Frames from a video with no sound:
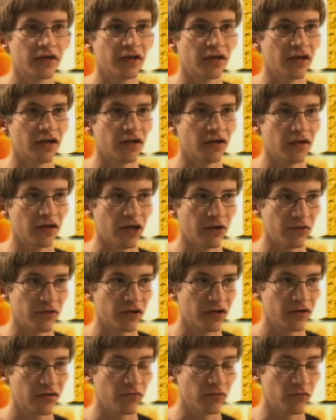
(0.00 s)
and I
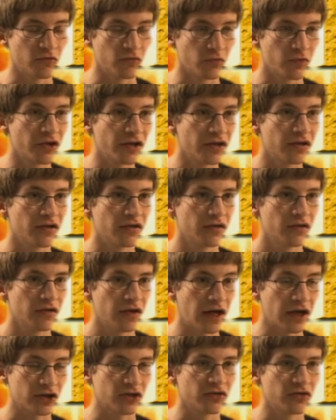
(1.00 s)
was really
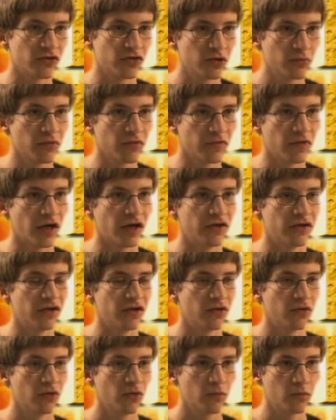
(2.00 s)
actually
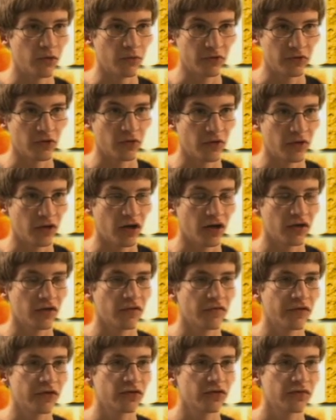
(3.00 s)
supervising what was going on
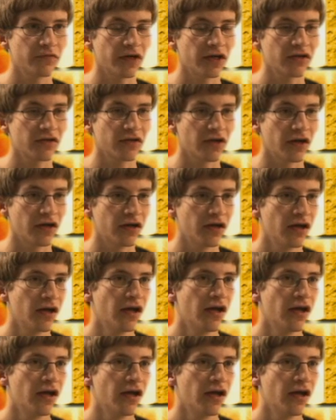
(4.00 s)
the visual effects side.